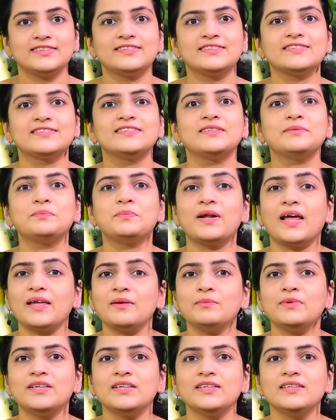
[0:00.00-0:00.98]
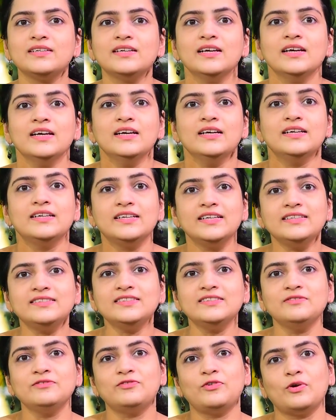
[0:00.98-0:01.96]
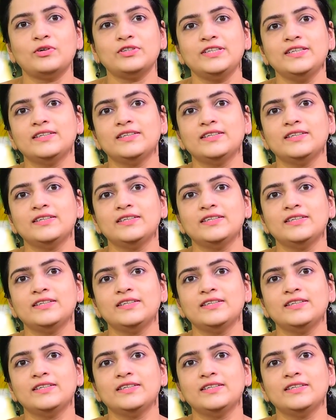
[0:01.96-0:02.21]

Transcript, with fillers: This is the primary reason for